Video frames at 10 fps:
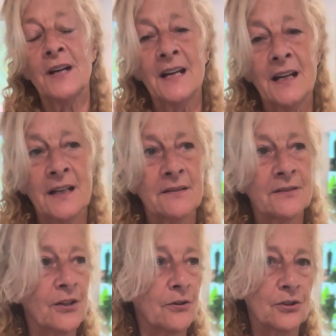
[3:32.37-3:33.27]
and
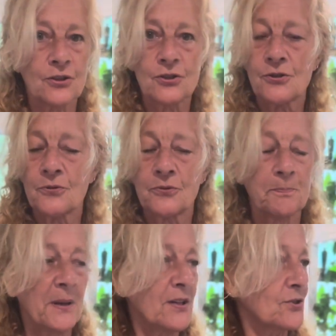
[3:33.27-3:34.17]
you could do
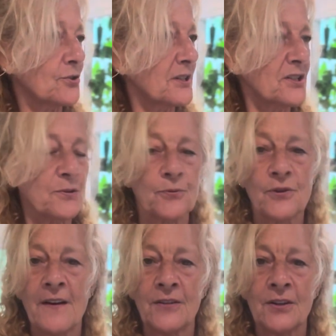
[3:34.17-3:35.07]
Pinterest,
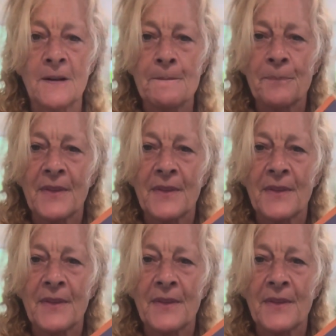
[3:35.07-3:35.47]
wherever,